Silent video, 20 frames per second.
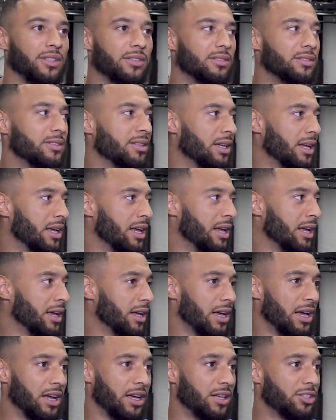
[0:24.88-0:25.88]
and
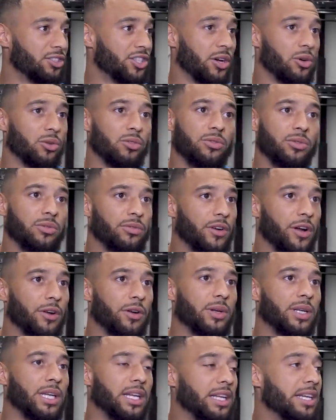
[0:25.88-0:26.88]
uh, gelled
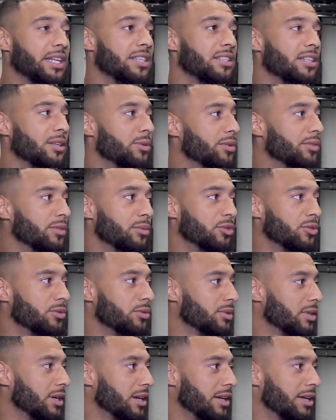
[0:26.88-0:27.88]
very easily with them
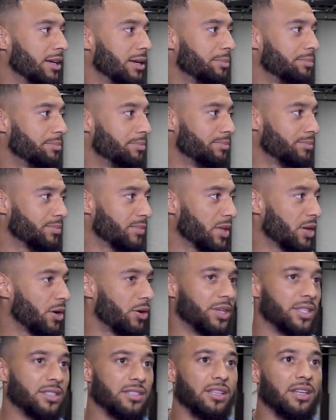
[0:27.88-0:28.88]
all. Um,
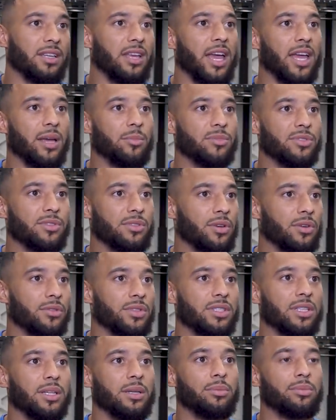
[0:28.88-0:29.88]
going into the games,
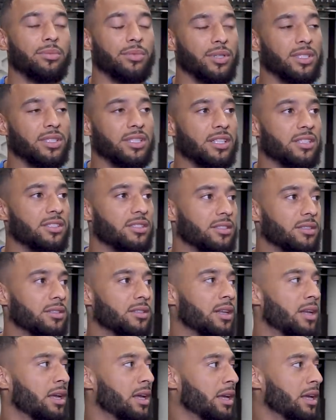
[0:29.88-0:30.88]
obviously pre-season,
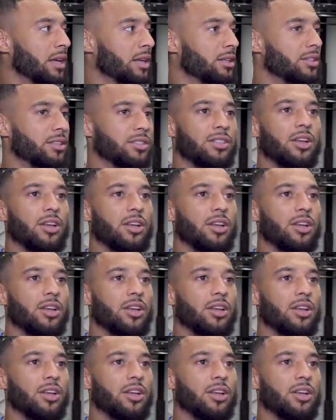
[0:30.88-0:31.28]
you